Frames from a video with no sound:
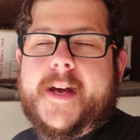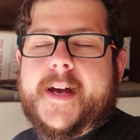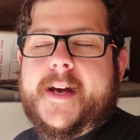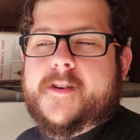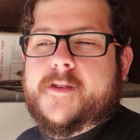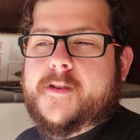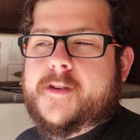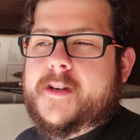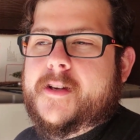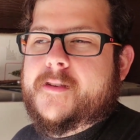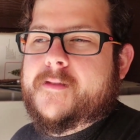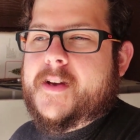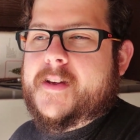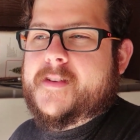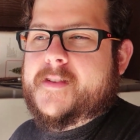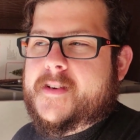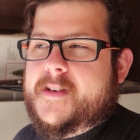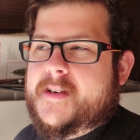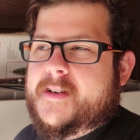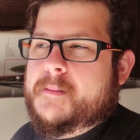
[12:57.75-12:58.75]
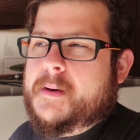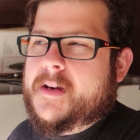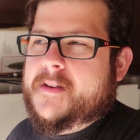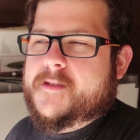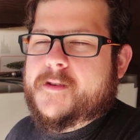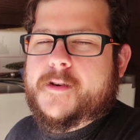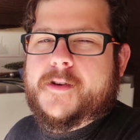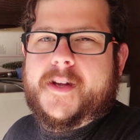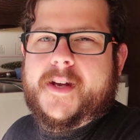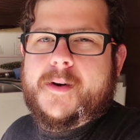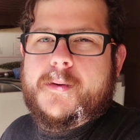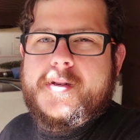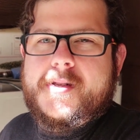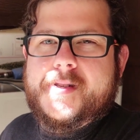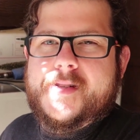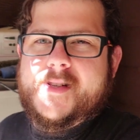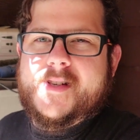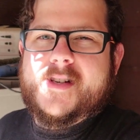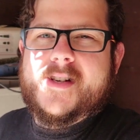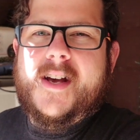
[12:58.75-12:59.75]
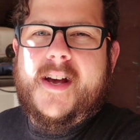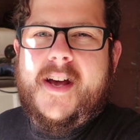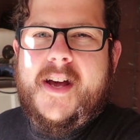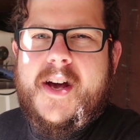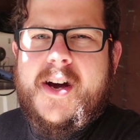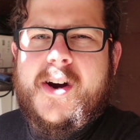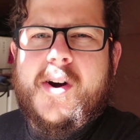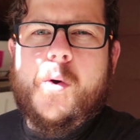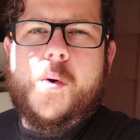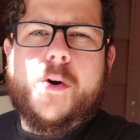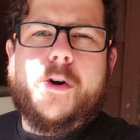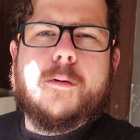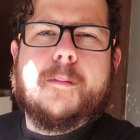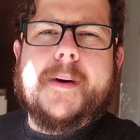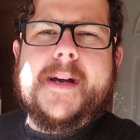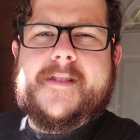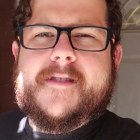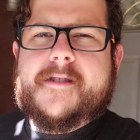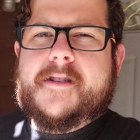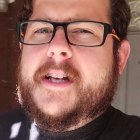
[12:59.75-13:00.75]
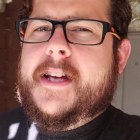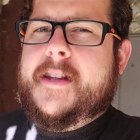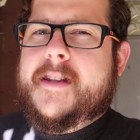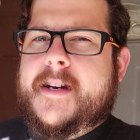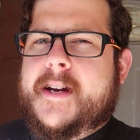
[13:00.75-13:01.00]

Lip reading: I actually invested in monster clay, which is an oil-based clay